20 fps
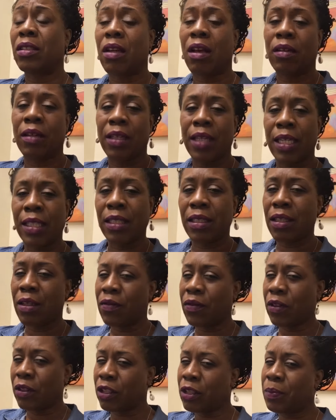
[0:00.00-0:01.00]
and all of that
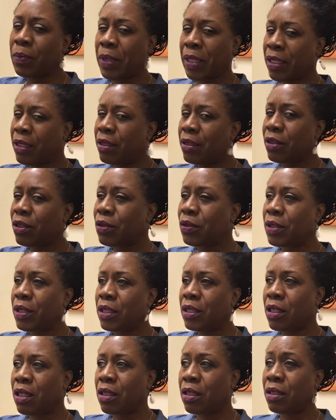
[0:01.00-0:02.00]
stuff are speaking to
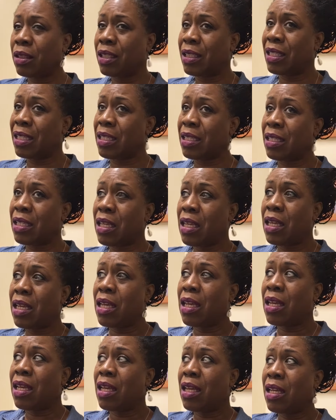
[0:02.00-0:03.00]
each other because it's
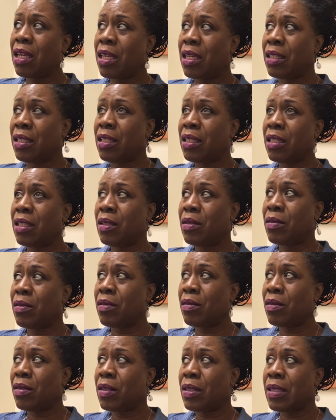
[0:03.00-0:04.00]
it's
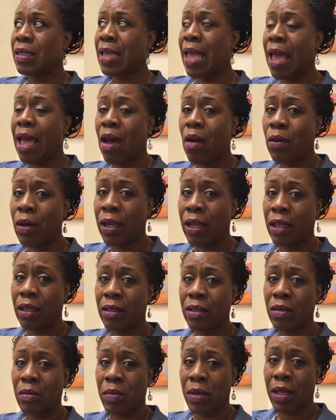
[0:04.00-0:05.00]
touting
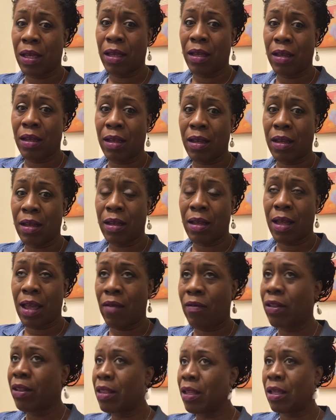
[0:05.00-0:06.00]
to be
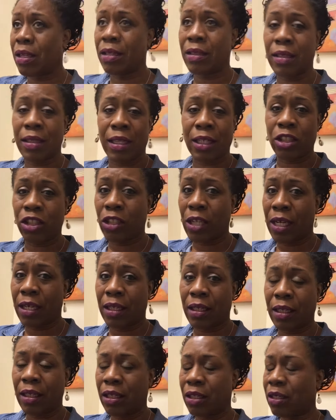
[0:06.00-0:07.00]
everything is
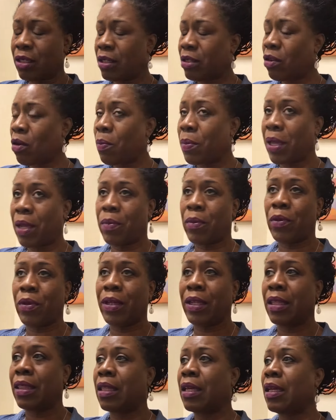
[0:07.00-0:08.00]
electronic here. There's no paper or
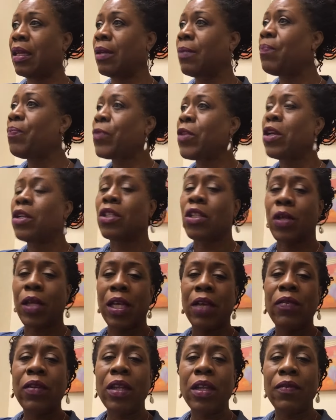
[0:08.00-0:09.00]
anything. So
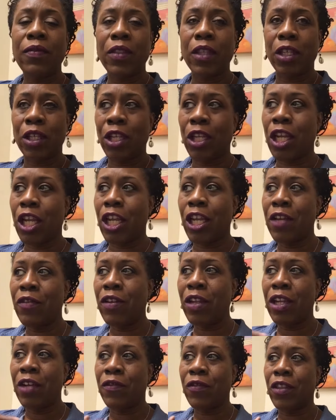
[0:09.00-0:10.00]
even if the
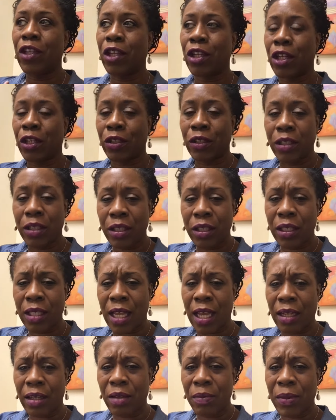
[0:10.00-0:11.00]
even if the nurse's
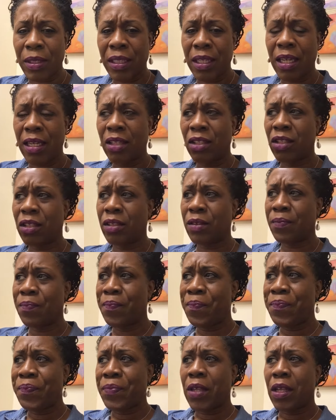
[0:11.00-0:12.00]
documentation
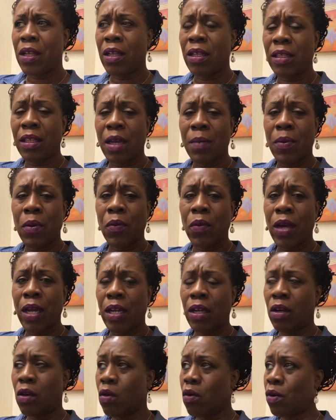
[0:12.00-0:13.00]
is up and
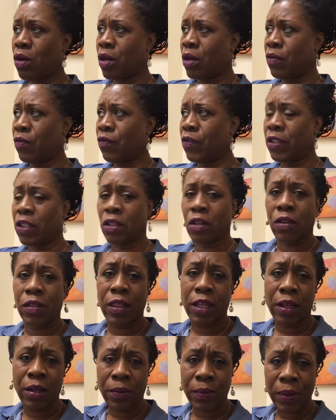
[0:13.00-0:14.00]
running or physical
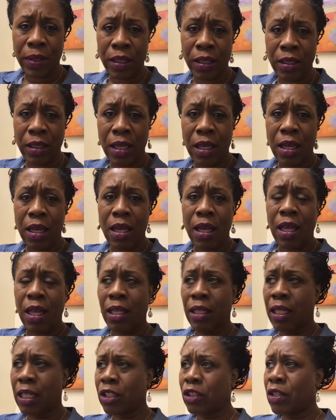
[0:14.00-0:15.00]
therapies,
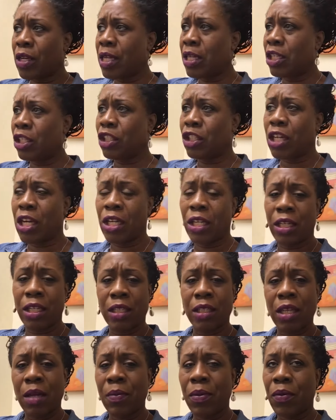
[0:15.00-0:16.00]
electronic charting
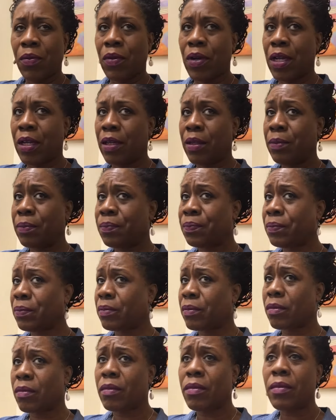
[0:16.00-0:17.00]
is up and running,
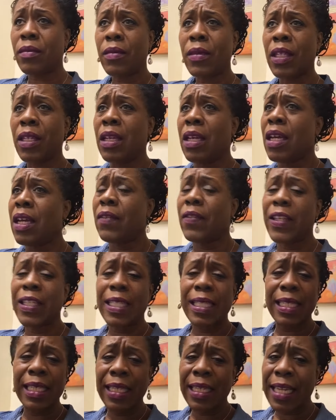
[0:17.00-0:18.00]
the
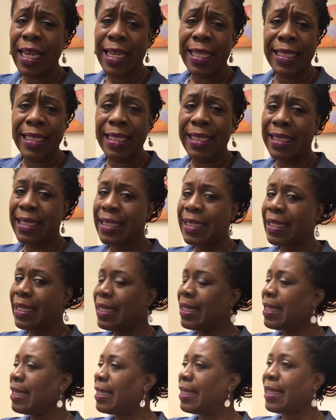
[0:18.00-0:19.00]
CNAs isn't,
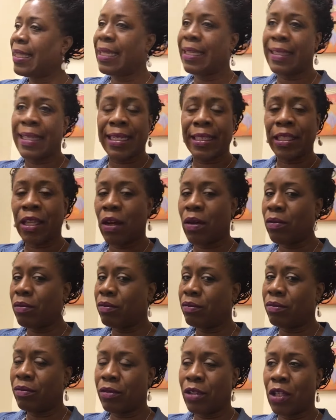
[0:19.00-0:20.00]
they're like, no,
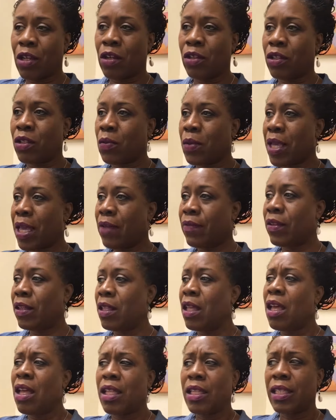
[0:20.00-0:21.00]
you know, so we have to,
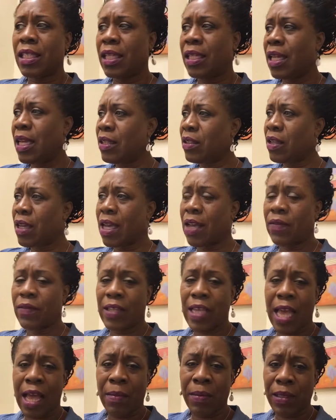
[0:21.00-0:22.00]
CNAs will have
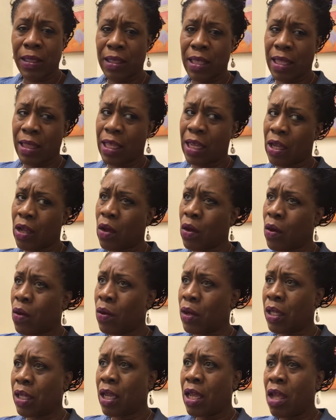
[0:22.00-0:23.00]
tablets that they
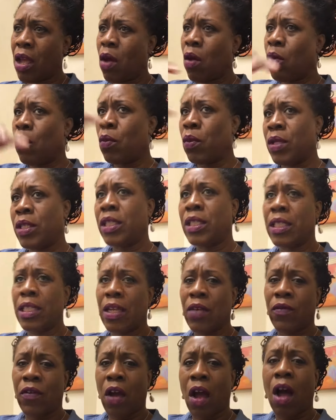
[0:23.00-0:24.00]
go and we just
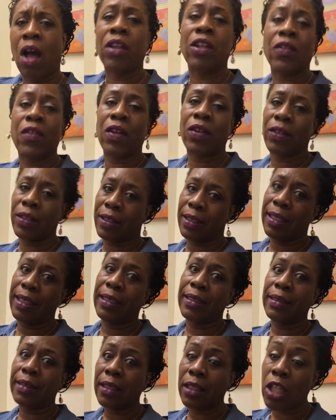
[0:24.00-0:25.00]
need for all of those
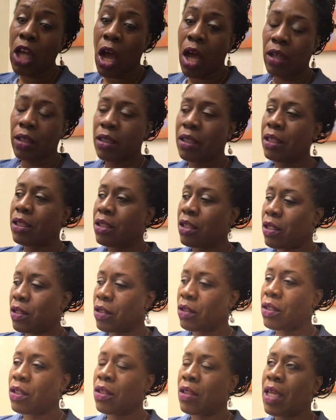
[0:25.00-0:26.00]
things to talk to each
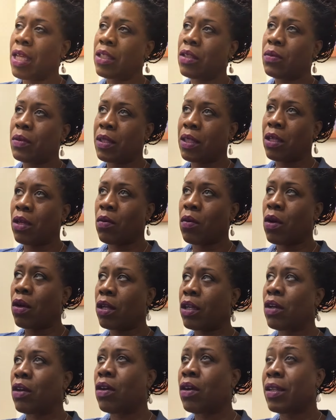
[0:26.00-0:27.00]
other. So that's what they're
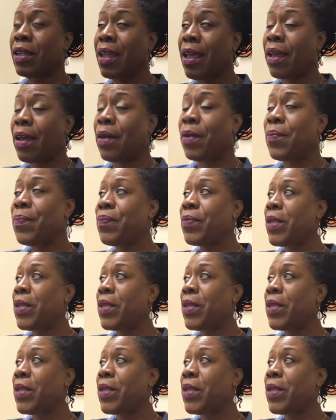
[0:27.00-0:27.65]
working on now.